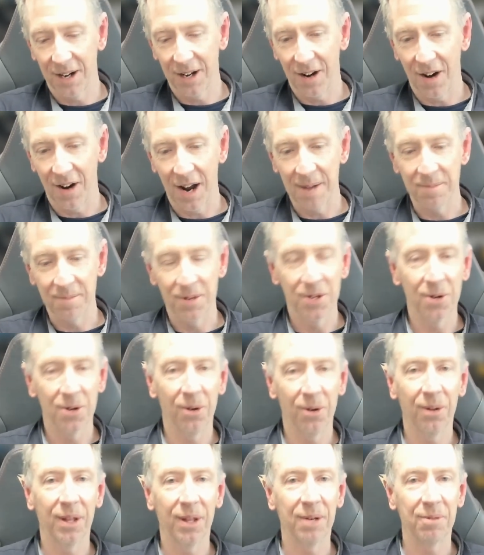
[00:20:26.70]
I am
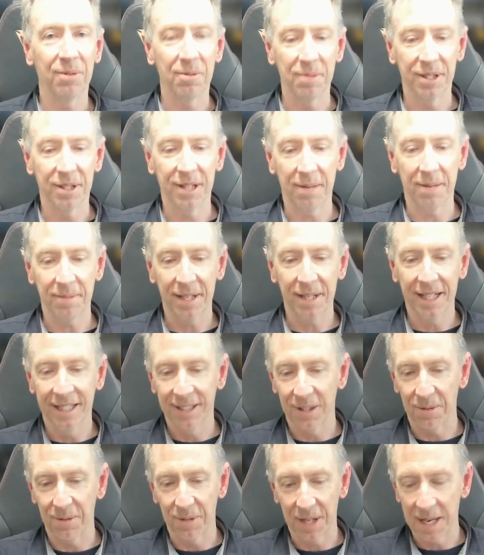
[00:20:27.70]
sure there will be something,
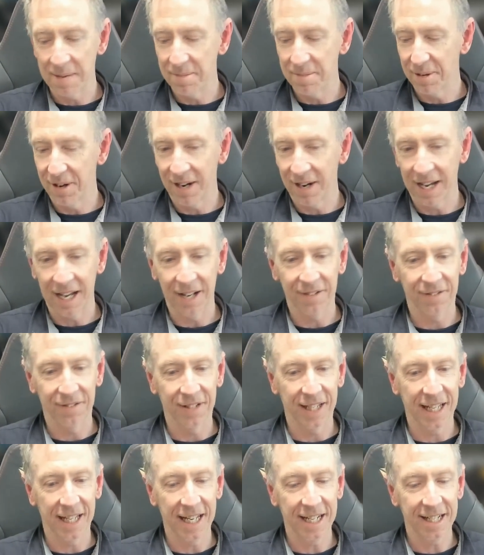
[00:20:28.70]
so we'll keep an eye out
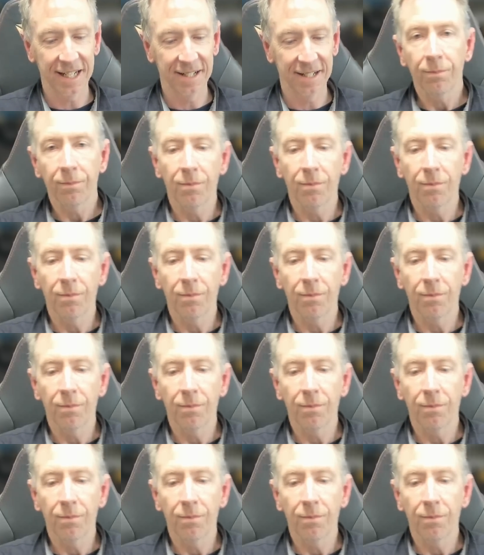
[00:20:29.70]
for that.